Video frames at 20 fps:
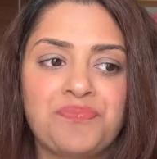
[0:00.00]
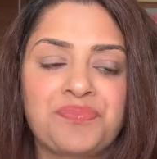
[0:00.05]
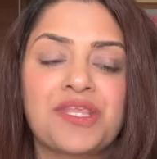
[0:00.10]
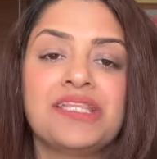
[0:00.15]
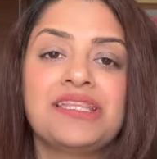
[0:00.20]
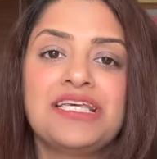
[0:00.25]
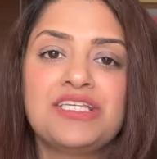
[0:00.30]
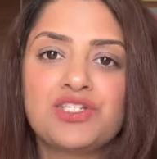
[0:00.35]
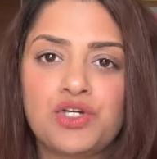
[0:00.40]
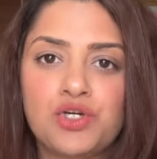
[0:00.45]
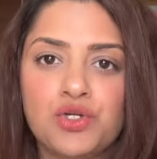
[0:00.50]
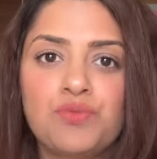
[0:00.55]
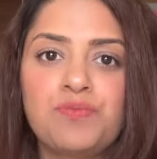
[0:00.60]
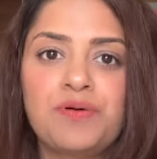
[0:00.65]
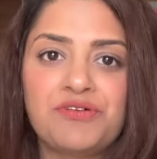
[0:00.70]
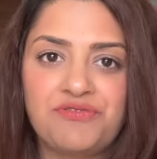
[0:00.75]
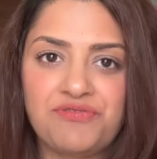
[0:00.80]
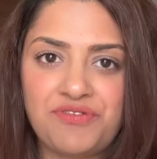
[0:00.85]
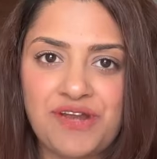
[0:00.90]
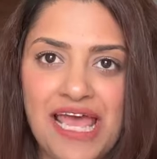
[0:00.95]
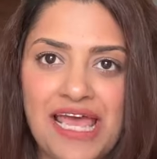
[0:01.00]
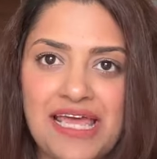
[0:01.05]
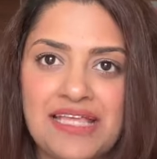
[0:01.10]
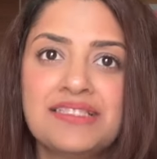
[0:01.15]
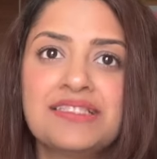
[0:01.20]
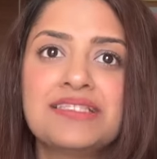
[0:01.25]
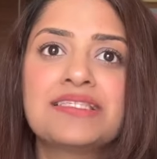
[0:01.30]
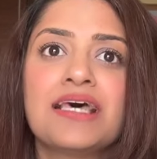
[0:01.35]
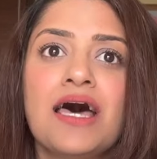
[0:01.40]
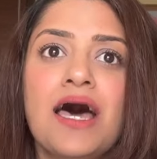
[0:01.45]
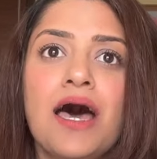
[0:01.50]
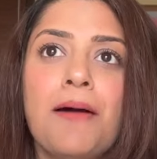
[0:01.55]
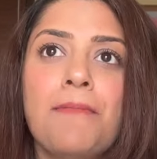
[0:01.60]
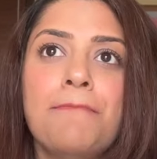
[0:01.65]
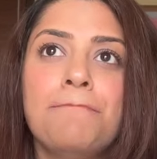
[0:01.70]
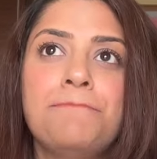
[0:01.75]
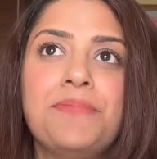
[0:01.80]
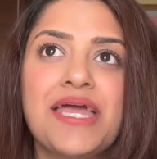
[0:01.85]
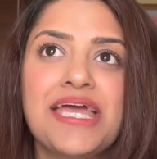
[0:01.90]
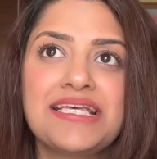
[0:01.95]
these group of friends
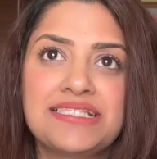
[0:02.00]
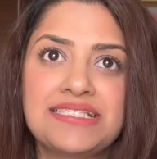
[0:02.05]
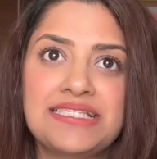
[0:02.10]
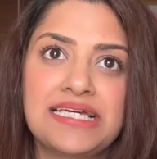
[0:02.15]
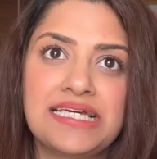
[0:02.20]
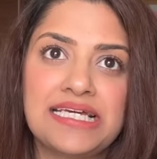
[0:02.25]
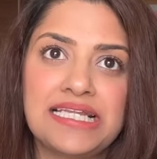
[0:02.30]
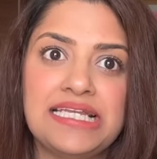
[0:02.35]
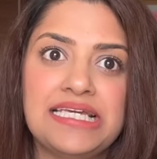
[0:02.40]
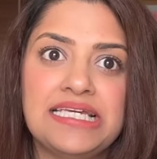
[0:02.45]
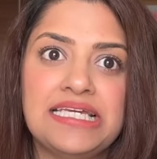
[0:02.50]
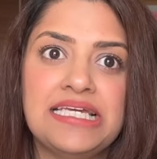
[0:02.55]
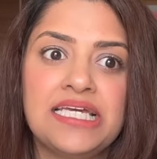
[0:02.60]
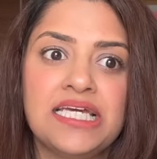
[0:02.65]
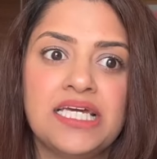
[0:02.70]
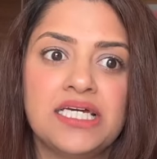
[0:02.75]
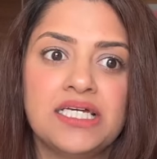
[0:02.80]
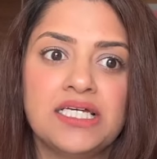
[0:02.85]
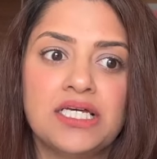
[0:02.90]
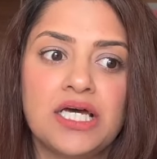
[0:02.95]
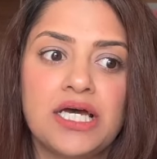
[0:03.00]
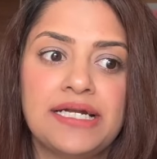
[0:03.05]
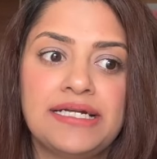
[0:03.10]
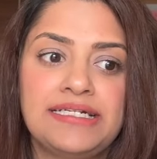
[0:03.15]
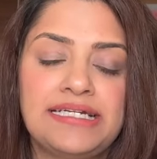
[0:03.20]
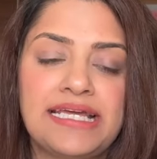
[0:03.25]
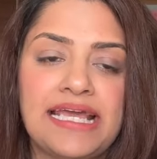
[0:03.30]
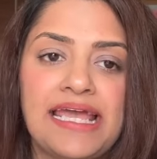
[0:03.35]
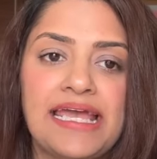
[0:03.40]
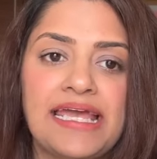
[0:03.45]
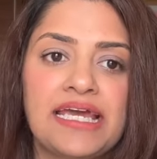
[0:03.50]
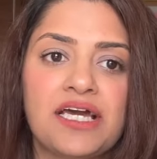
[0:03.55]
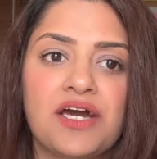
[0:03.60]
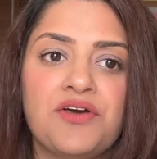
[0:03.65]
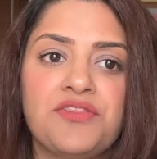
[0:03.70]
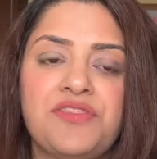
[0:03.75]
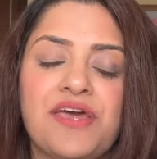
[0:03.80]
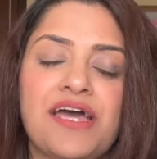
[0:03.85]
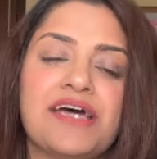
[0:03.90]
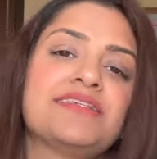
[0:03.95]
basically take
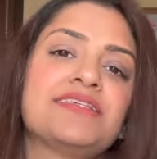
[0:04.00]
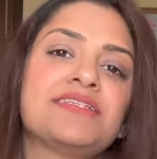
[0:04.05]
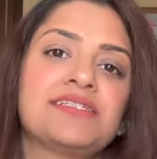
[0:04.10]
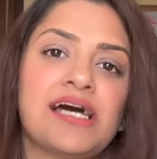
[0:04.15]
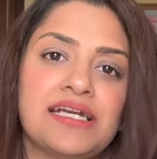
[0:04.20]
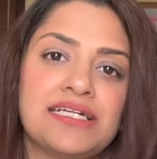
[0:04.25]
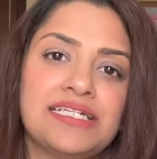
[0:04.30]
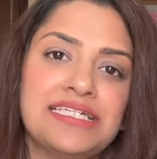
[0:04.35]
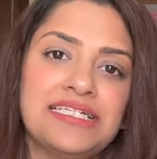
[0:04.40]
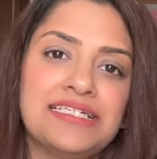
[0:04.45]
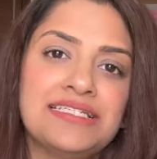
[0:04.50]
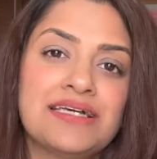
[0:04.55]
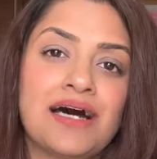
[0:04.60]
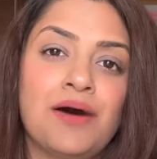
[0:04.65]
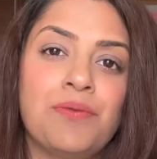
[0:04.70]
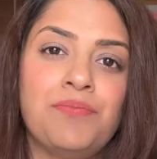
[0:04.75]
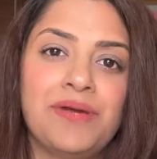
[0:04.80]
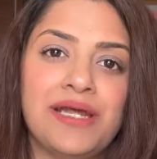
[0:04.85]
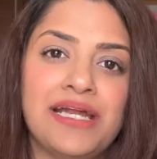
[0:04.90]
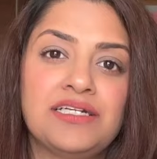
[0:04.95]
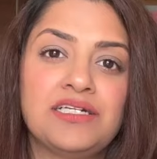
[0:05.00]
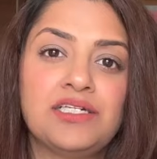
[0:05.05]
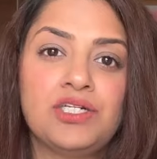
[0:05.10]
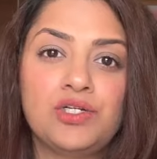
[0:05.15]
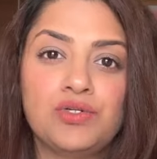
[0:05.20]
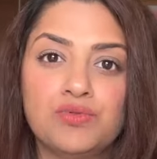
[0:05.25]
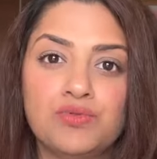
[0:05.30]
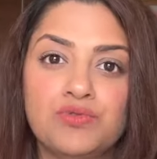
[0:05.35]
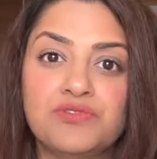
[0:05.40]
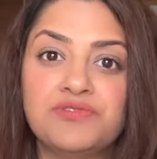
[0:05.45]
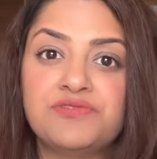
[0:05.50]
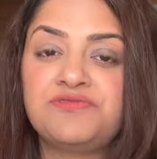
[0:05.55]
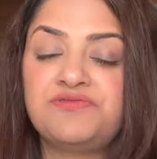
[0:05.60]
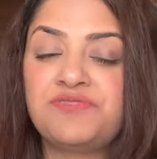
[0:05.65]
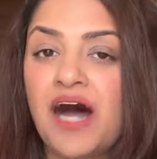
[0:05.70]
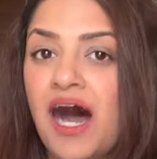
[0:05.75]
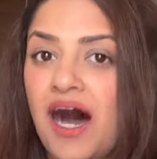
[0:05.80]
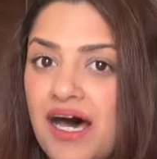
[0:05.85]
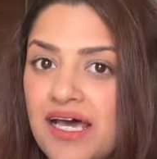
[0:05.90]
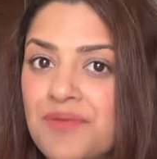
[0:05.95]
their studies a bit too
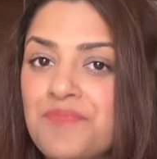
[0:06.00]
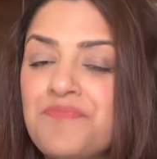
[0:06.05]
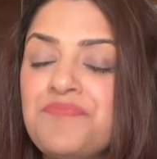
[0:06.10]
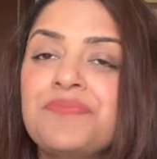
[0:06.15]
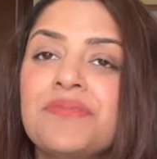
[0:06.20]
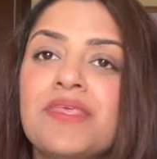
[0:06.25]
far,